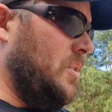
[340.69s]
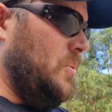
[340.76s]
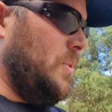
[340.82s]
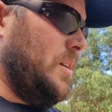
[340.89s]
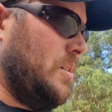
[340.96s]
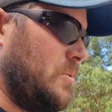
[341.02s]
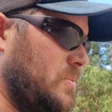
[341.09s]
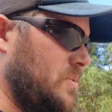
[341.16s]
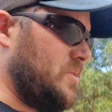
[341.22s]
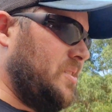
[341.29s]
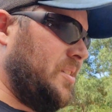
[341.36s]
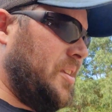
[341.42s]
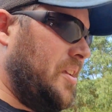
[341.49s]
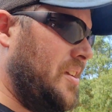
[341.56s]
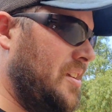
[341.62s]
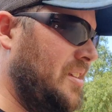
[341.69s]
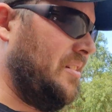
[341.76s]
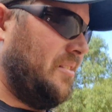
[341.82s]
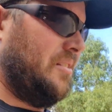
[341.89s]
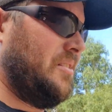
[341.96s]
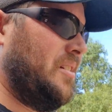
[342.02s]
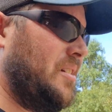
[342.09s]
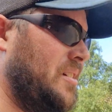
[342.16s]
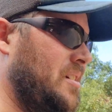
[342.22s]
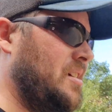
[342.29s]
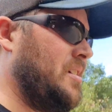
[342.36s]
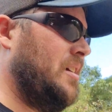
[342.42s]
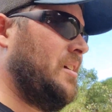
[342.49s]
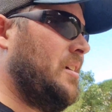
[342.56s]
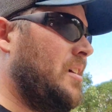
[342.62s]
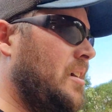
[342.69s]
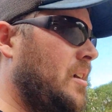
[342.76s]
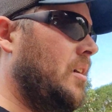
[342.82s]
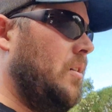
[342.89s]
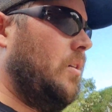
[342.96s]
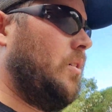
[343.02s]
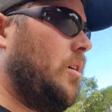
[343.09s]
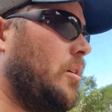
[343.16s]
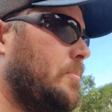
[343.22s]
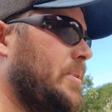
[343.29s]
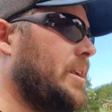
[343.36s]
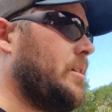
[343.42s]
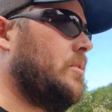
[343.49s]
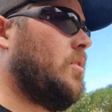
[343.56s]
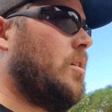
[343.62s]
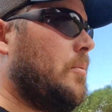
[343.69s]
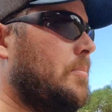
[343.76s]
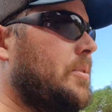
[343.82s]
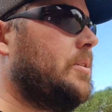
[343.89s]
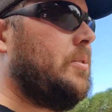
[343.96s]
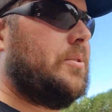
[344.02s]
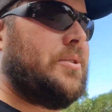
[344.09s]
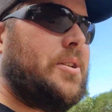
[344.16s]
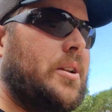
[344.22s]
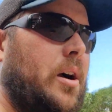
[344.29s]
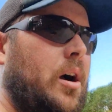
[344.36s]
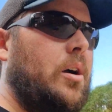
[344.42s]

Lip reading: where it was, I better not, because